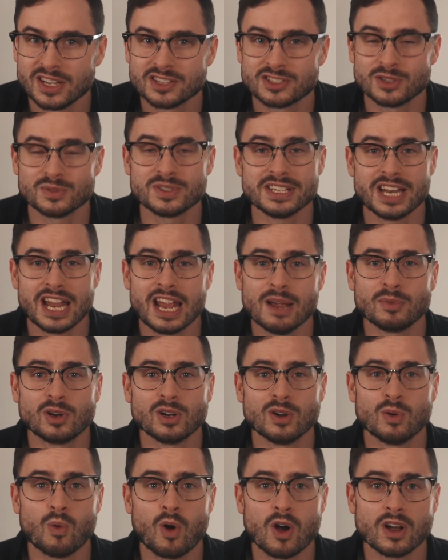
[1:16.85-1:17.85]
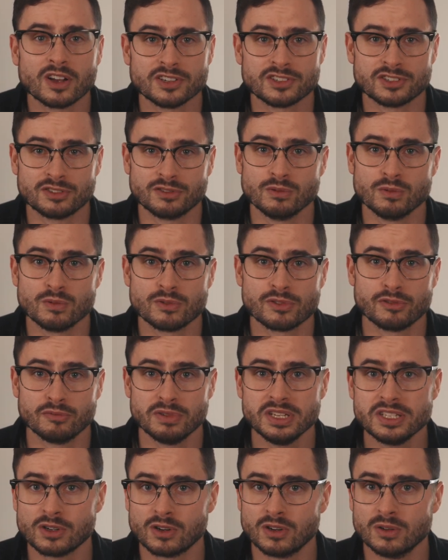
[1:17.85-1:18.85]
So today I'm going to walk us through
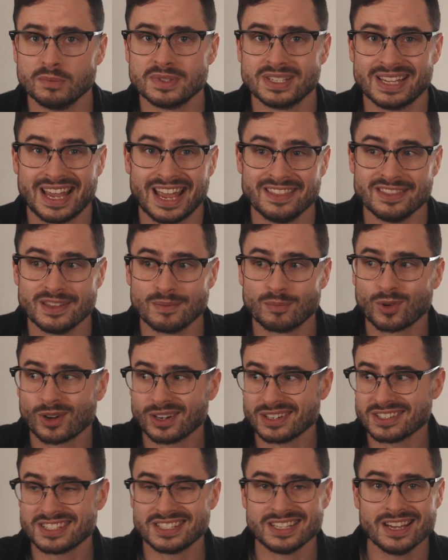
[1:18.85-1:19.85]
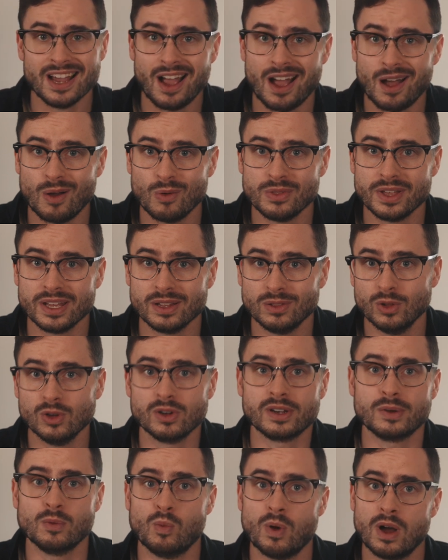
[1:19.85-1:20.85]
three terms and then we're going to see how they
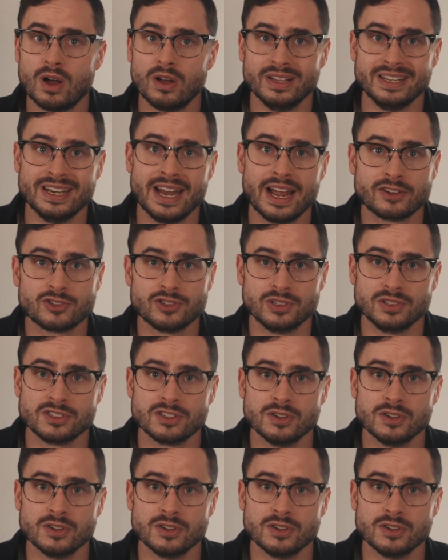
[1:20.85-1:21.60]
look while in action.